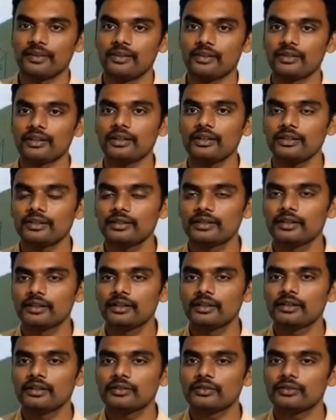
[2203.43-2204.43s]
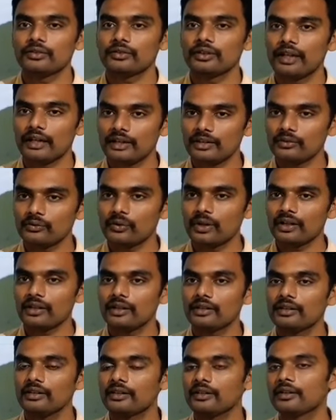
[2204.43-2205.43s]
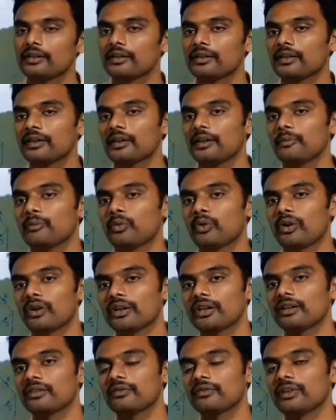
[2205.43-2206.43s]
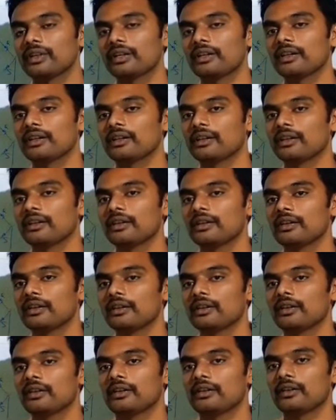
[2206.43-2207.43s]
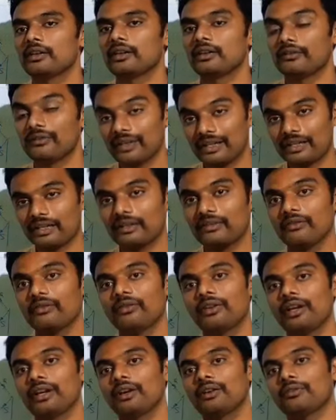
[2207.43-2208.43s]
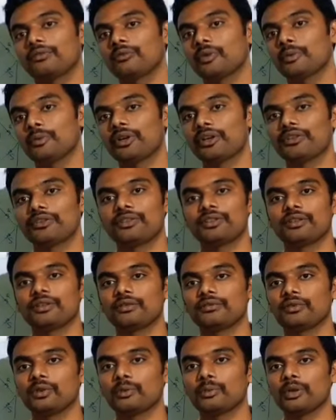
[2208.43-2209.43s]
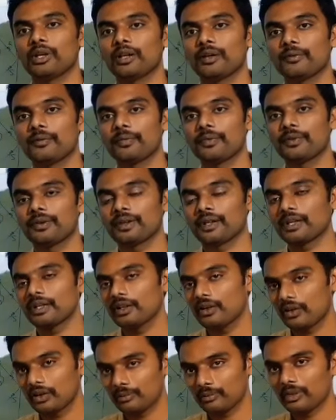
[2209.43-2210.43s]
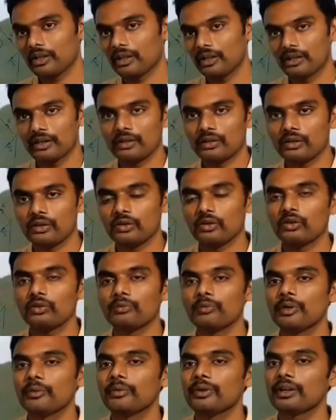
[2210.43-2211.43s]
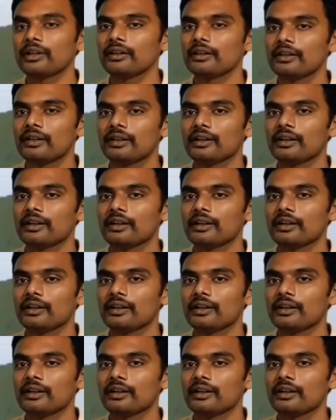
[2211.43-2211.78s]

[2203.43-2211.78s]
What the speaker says: Okay, so that is one important way, effective way of memorizing the formula. Okay, not by rote memory,